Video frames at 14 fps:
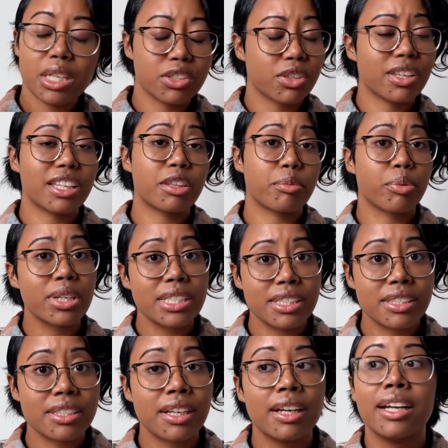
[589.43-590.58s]
so that the
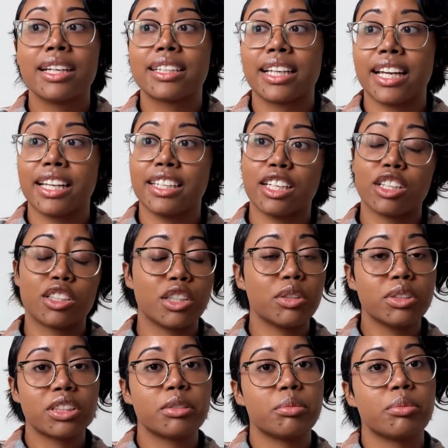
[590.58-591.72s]
prince can go to
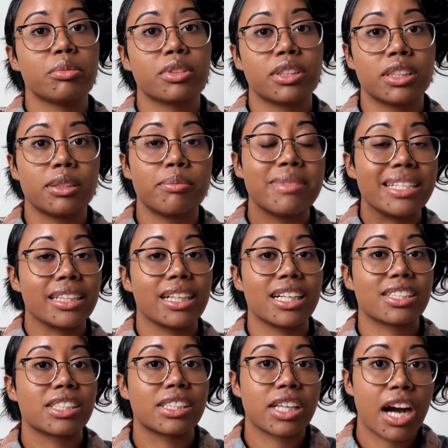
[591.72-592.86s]

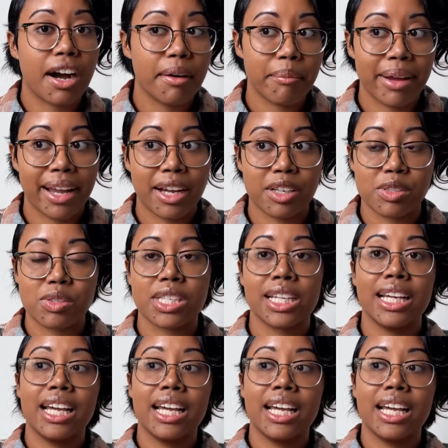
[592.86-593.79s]
Minagashi's compound